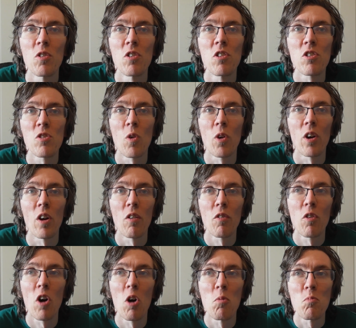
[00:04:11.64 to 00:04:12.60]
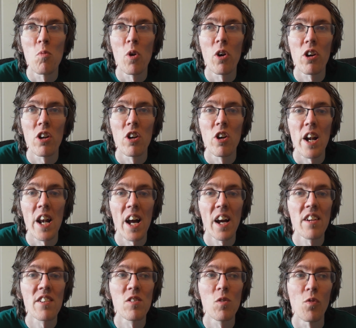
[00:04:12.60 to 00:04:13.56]
Sort of a more
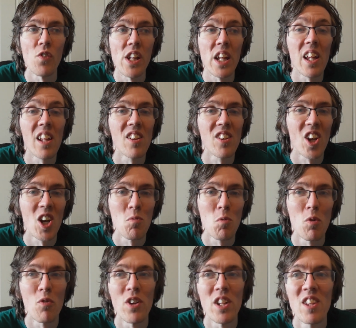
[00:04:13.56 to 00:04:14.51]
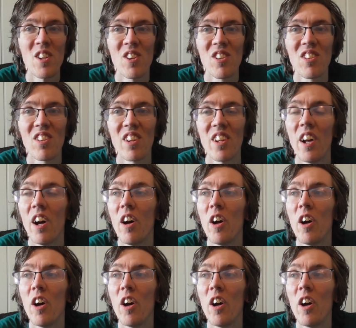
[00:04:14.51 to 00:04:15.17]
relaxed weekend type of videos.